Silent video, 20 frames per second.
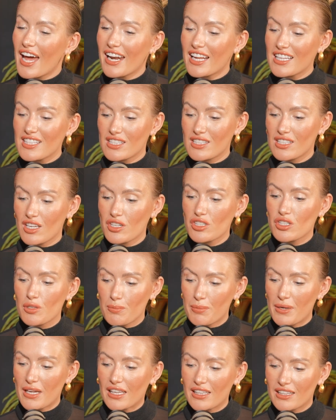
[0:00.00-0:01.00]
And that's such a
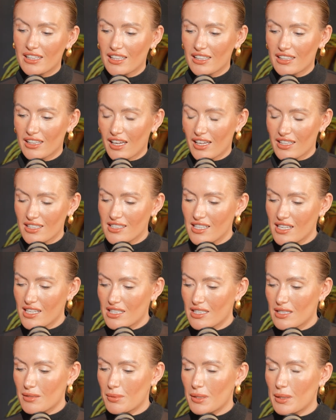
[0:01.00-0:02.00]
big thing that I say
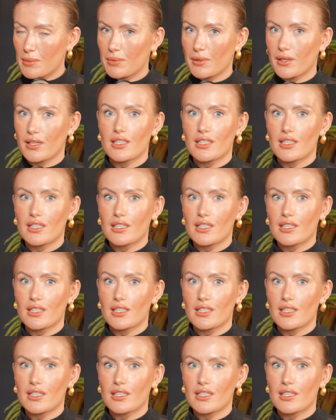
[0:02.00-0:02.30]
to people,